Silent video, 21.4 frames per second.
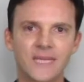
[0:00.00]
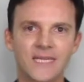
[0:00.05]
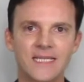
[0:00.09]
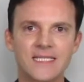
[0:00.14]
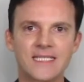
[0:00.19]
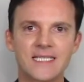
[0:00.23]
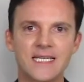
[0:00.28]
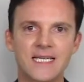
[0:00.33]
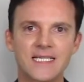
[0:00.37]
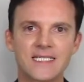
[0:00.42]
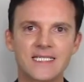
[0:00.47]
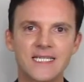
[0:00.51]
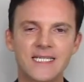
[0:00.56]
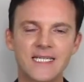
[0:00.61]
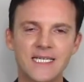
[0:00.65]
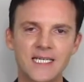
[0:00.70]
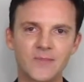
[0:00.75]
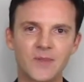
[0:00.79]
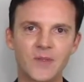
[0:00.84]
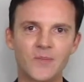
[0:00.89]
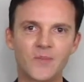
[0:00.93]

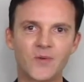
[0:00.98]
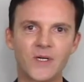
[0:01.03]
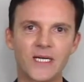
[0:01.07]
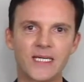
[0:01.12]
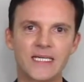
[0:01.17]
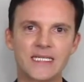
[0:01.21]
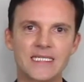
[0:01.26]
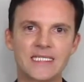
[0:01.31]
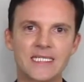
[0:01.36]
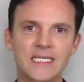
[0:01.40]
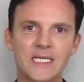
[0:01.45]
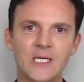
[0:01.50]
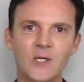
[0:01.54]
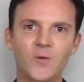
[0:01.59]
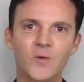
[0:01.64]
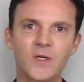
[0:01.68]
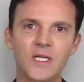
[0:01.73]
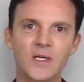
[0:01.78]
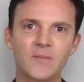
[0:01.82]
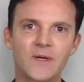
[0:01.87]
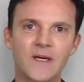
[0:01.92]
SRT can be practiced
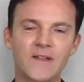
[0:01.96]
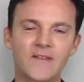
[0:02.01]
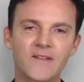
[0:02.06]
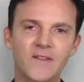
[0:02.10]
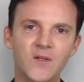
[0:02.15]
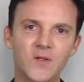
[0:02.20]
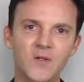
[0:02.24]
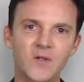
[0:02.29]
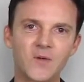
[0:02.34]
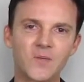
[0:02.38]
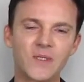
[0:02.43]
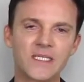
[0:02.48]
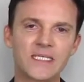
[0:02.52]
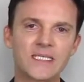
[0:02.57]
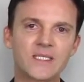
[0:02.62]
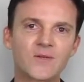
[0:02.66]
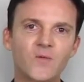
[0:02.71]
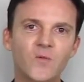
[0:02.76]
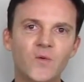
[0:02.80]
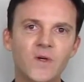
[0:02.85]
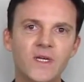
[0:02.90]
equally by
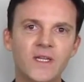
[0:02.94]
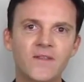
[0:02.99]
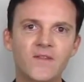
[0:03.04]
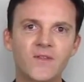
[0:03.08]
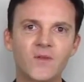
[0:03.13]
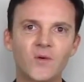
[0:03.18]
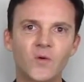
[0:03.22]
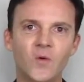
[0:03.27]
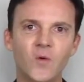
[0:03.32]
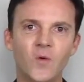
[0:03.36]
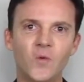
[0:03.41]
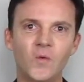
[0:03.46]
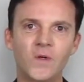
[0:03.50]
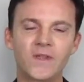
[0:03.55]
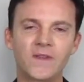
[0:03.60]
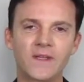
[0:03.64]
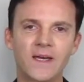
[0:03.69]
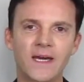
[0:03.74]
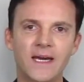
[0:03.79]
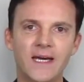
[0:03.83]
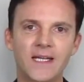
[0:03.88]
therapists with or
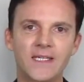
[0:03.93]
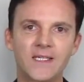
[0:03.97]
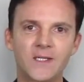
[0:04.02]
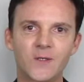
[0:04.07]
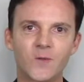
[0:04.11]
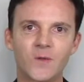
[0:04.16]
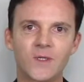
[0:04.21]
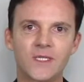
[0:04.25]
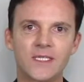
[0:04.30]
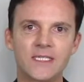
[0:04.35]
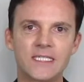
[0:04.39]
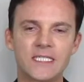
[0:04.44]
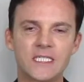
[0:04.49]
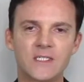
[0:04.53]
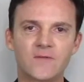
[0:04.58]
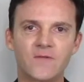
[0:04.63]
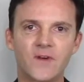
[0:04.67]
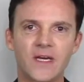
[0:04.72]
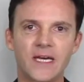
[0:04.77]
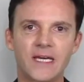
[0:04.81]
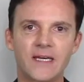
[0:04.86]
without a
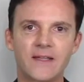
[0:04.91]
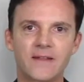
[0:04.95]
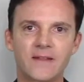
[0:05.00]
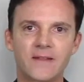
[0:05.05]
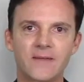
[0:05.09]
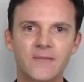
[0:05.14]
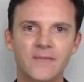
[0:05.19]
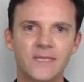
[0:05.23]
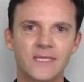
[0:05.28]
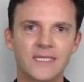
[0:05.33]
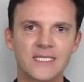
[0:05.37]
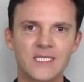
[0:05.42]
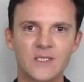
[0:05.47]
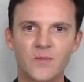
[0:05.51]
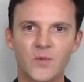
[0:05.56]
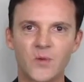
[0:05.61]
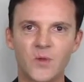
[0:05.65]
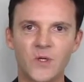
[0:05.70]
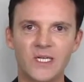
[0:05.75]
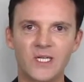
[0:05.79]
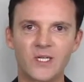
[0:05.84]
religious faith. It's
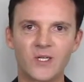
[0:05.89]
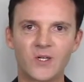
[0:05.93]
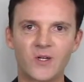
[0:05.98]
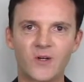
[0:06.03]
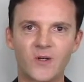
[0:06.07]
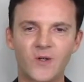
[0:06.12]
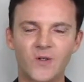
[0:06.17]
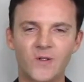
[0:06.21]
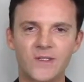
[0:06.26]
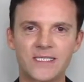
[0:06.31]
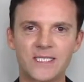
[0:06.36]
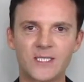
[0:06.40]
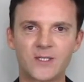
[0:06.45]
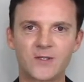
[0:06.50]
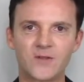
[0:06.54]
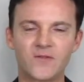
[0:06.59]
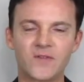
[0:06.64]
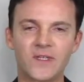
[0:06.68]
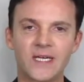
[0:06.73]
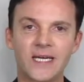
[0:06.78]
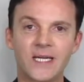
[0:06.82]
pretty
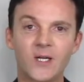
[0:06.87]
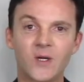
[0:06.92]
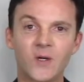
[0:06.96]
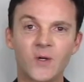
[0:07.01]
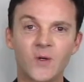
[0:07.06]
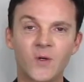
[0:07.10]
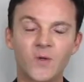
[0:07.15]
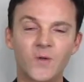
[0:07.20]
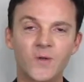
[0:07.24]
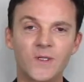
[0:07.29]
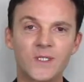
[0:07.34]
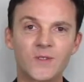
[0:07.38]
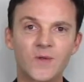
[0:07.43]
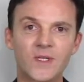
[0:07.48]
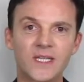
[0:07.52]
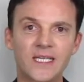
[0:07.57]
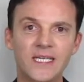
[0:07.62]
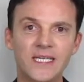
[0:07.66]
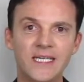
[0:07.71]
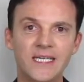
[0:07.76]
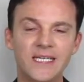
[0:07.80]
inclusive and includes
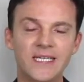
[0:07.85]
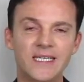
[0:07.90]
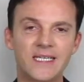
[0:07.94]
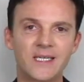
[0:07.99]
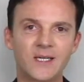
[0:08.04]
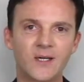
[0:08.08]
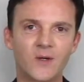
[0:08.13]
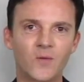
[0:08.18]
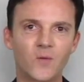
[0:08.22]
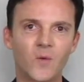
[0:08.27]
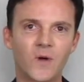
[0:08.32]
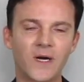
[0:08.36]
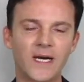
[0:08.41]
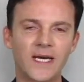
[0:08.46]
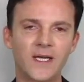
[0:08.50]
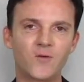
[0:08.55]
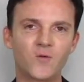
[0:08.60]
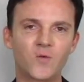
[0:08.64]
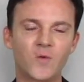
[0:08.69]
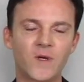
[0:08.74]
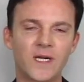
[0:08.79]
within it a
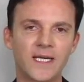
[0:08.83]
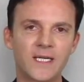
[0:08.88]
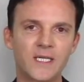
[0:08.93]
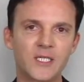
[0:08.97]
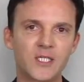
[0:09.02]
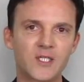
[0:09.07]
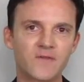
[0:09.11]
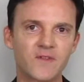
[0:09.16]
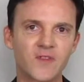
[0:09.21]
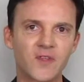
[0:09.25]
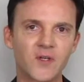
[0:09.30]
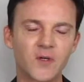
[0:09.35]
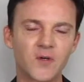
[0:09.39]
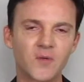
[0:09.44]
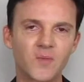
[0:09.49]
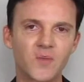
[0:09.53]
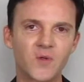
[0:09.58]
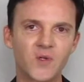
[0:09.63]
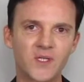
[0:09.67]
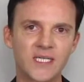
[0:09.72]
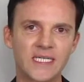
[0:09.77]
wide range of
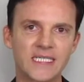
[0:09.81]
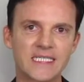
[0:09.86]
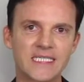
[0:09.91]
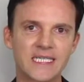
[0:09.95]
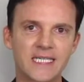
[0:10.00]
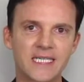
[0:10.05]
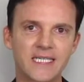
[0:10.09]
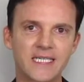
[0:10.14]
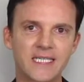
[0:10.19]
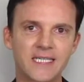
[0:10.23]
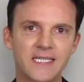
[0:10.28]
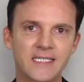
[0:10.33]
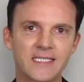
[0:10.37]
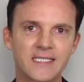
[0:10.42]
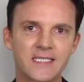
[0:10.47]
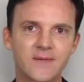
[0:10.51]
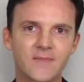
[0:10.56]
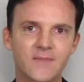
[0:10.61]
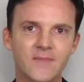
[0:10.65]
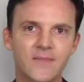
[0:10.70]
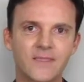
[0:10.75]
therapeutic
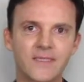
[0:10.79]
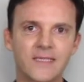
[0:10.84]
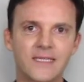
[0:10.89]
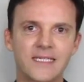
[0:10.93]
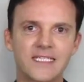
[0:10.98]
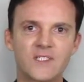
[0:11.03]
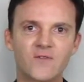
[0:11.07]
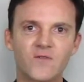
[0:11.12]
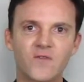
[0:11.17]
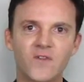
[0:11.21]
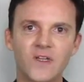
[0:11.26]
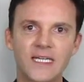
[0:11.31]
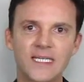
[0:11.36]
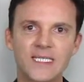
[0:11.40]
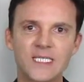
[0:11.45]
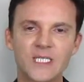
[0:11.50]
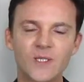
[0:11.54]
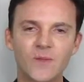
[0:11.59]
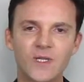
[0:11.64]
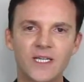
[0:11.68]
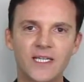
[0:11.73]
techniques. It's
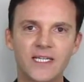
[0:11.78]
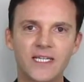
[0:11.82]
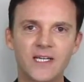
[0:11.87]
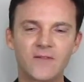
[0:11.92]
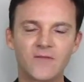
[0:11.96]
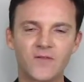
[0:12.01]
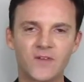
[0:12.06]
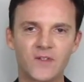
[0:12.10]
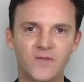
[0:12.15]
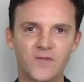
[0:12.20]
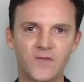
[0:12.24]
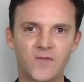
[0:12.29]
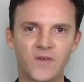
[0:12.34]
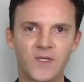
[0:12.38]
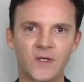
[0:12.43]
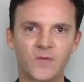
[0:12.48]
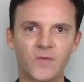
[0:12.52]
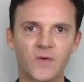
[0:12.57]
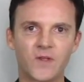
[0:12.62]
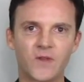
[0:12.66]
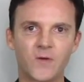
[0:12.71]
flexible enough to
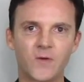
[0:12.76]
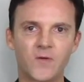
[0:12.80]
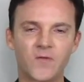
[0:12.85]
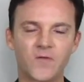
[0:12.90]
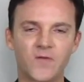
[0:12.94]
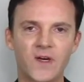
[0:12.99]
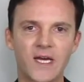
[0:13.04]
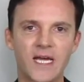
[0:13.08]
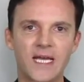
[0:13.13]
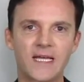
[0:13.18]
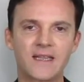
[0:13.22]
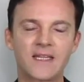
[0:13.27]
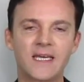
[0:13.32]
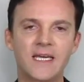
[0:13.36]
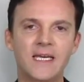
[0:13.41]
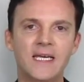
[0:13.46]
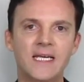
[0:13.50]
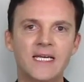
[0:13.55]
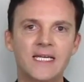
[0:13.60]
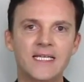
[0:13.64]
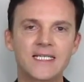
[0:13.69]
fit with your faith.
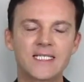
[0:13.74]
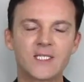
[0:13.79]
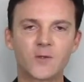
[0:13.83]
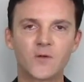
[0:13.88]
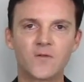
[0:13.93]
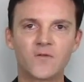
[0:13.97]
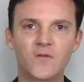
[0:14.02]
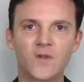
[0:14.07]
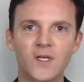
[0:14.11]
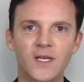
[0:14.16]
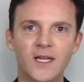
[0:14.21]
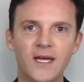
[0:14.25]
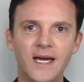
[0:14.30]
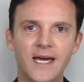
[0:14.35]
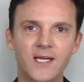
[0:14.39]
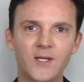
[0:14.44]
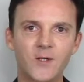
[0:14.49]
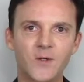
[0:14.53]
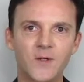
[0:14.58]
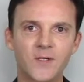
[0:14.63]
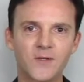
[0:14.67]
So if you
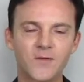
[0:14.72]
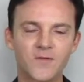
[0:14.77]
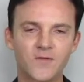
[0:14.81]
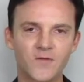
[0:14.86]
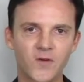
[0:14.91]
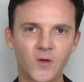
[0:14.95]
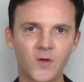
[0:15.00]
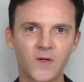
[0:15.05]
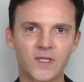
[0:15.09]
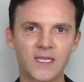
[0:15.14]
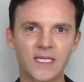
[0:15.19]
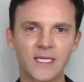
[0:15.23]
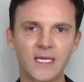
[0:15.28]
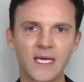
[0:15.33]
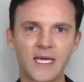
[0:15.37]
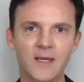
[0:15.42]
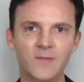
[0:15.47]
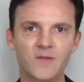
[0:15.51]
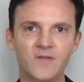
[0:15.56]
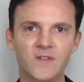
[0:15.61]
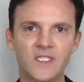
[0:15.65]
like, you can invoke the
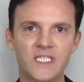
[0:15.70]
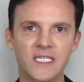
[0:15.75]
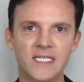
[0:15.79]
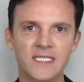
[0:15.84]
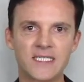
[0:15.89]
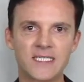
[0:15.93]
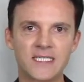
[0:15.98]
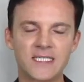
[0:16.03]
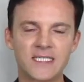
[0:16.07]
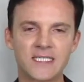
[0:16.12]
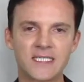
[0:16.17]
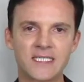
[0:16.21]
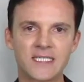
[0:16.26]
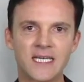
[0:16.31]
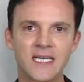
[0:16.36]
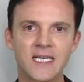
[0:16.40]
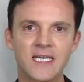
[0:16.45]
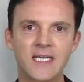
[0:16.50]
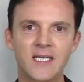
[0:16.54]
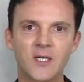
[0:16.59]
name of Jesus.